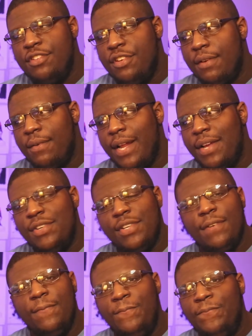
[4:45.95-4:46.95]

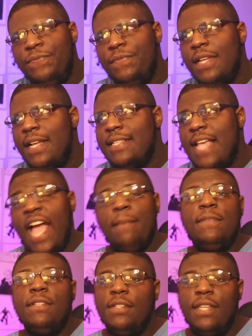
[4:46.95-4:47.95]
generation is
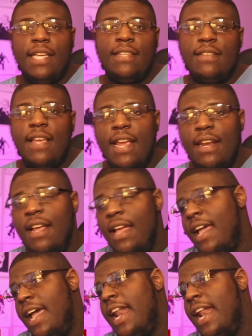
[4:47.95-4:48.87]
absolutely insane.